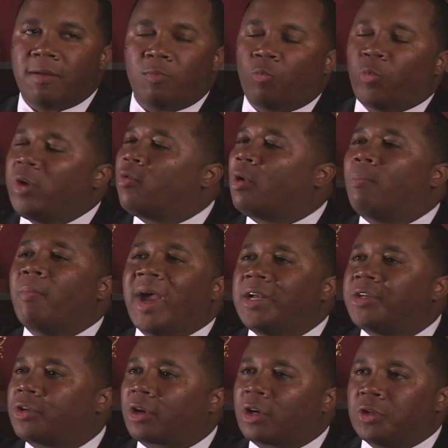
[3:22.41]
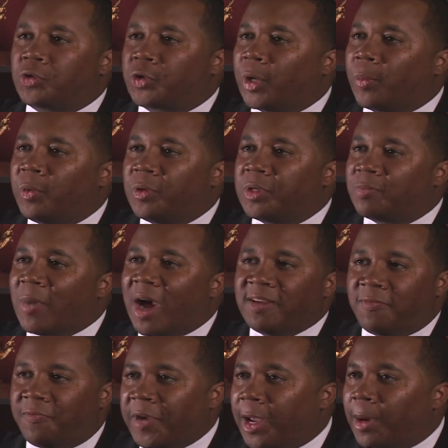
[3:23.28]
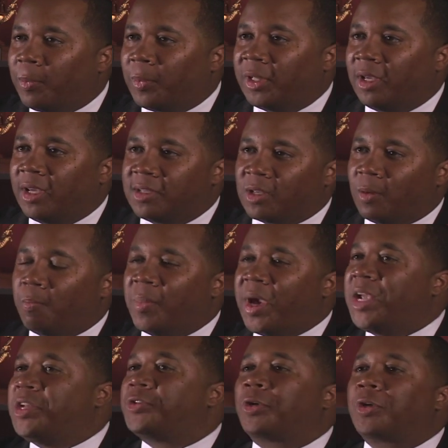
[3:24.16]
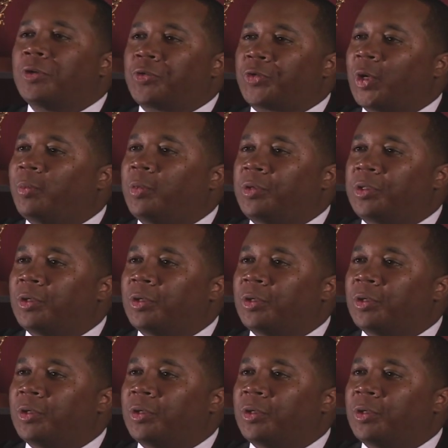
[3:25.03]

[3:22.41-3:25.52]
We were major contributors. My family is a major contributor